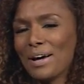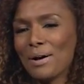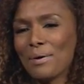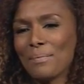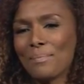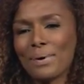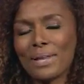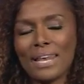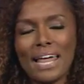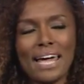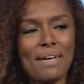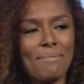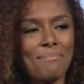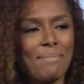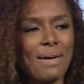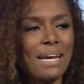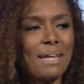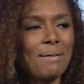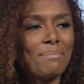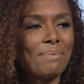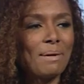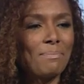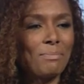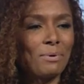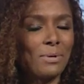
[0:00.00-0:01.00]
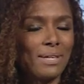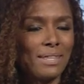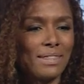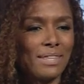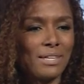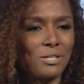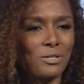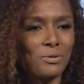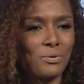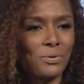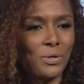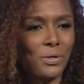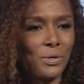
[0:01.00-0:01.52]
But like many people in
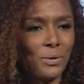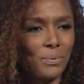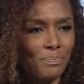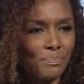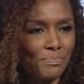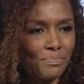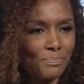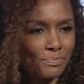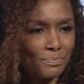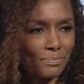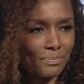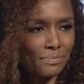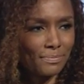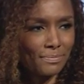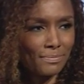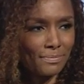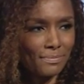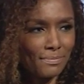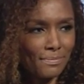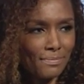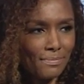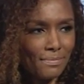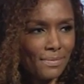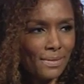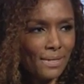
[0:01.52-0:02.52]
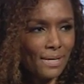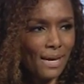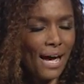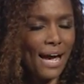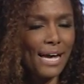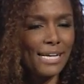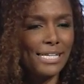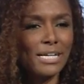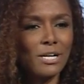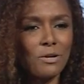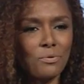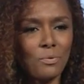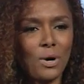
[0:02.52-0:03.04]
this room, I
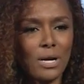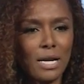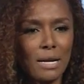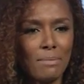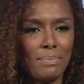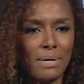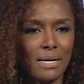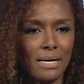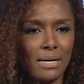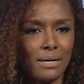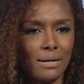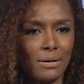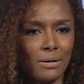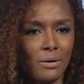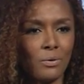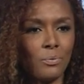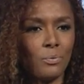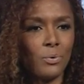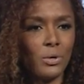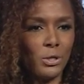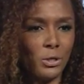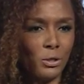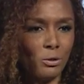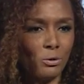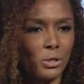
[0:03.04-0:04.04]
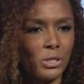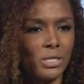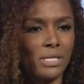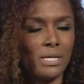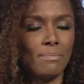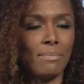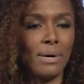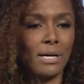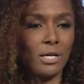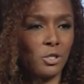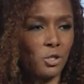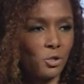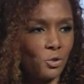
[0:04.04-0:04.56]
didn't want to be reduced to
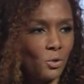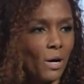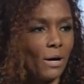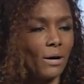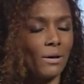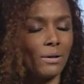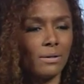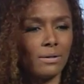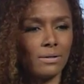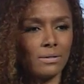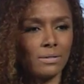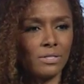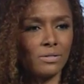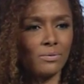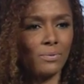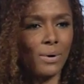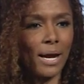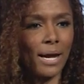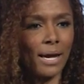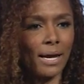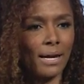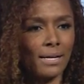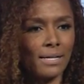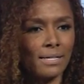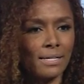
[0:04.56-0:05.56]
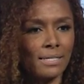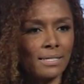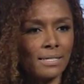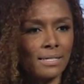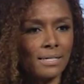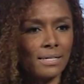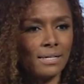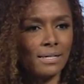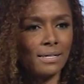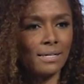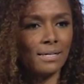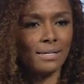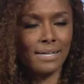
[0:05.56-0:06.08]
my struggles, right?
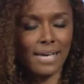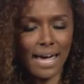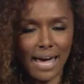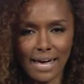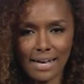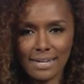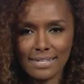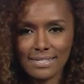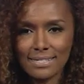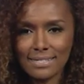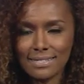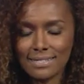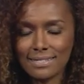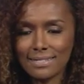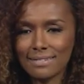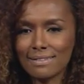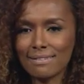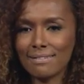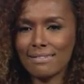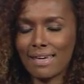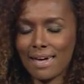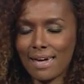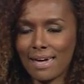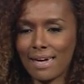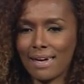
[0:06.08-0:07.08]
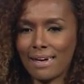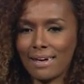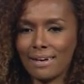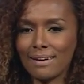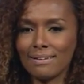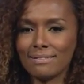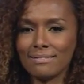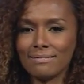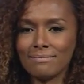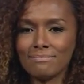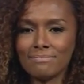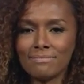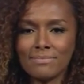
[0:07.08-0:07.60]
Yes, they
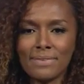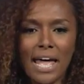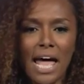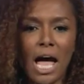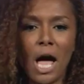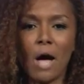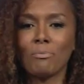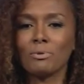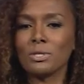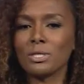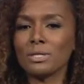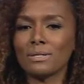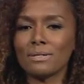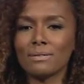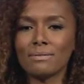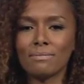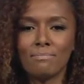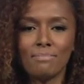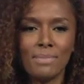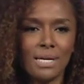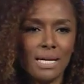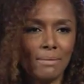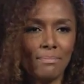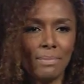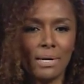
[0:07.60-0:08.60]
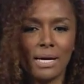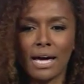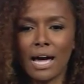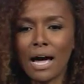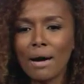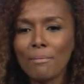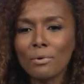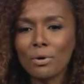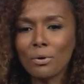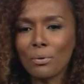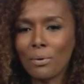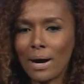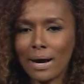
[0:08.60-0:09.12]
helped me become
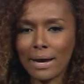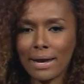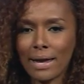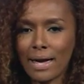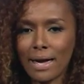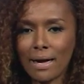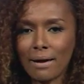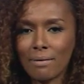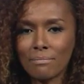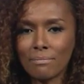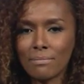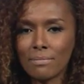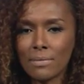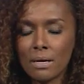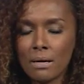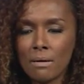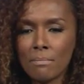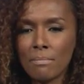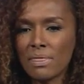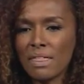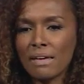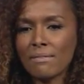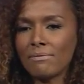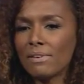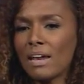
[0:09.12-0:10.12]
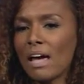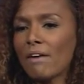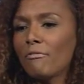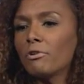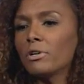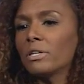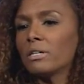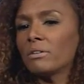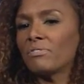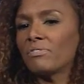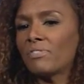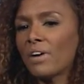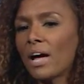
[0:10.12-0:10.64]
who I am, but they've never
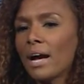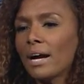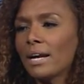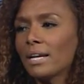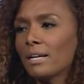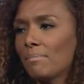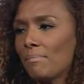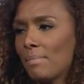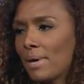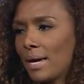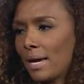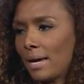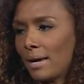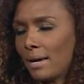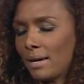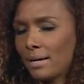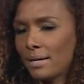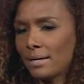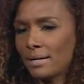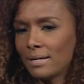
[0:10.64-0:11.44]
defined me.